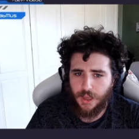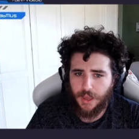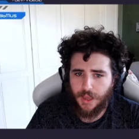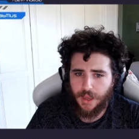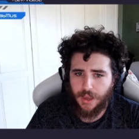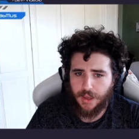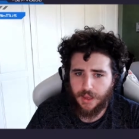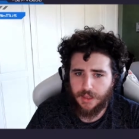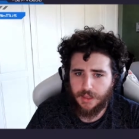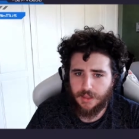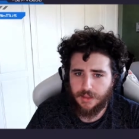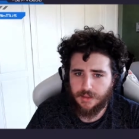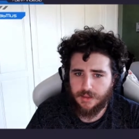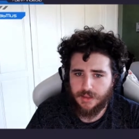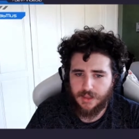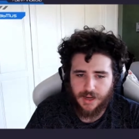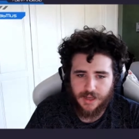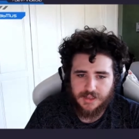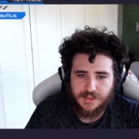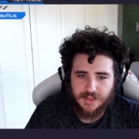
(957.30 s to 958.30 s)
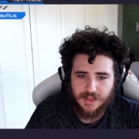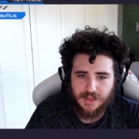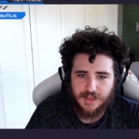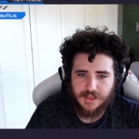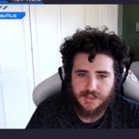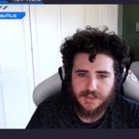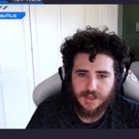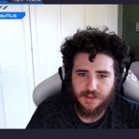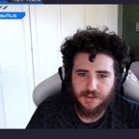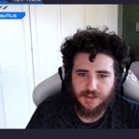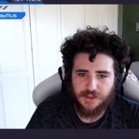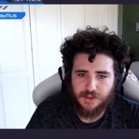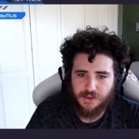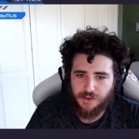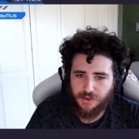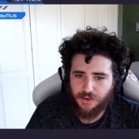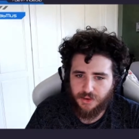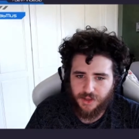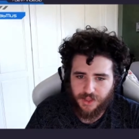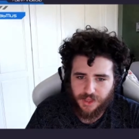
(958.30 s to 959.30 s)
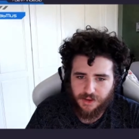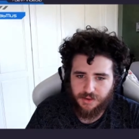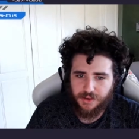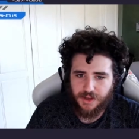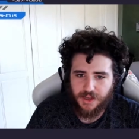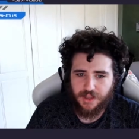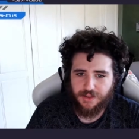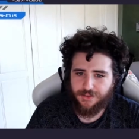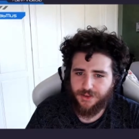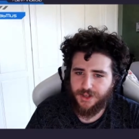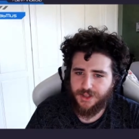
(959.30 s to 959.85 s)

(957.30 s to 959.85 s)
And the nice thing is that you're hearing it right